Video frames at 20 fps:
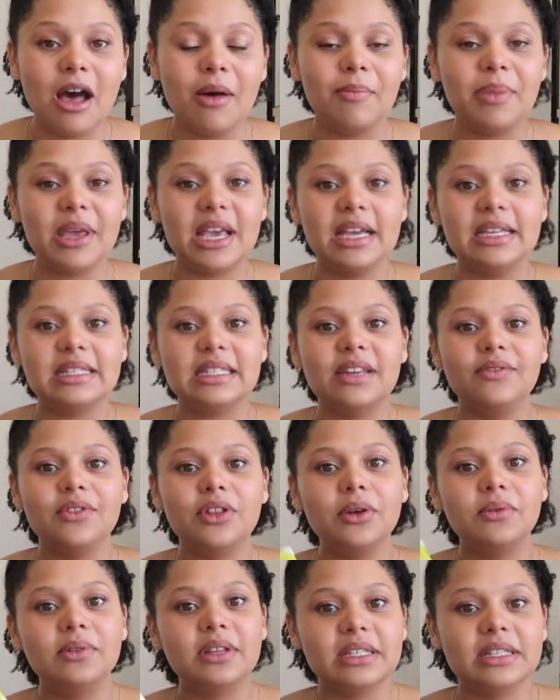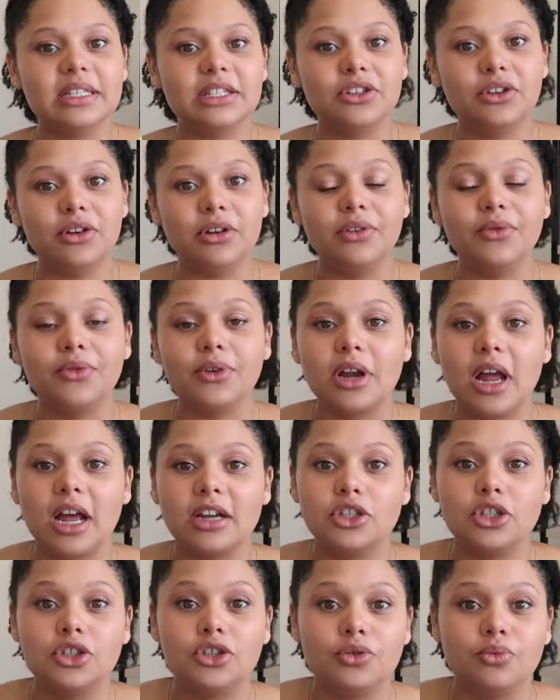because even though this is good for
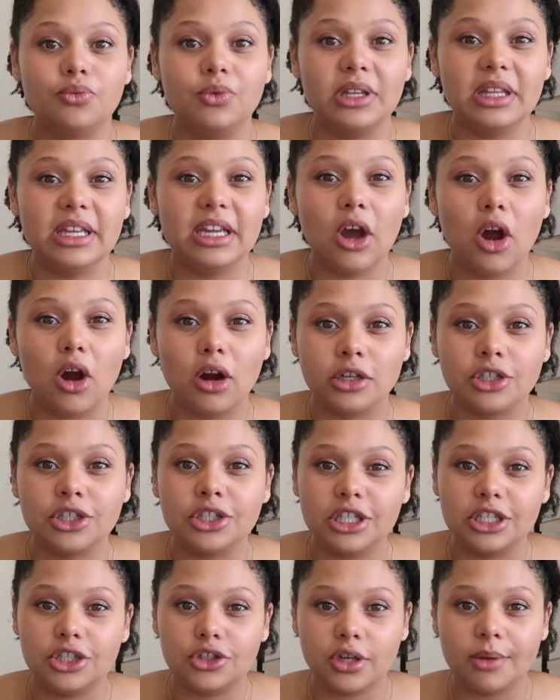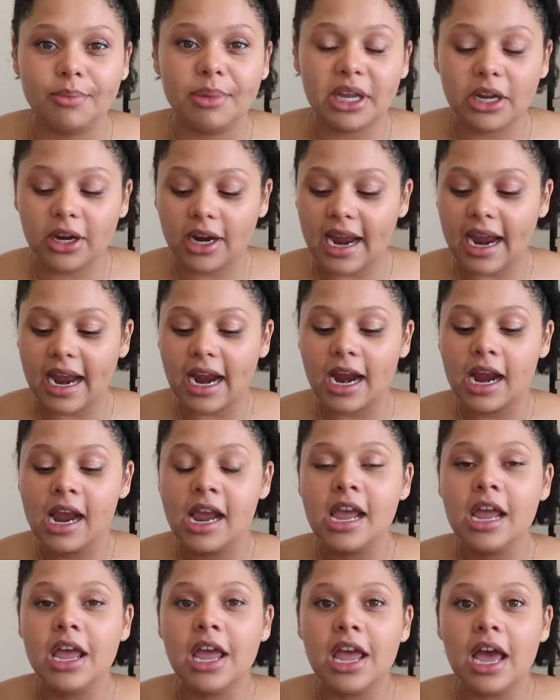not really harshly stripping your hair,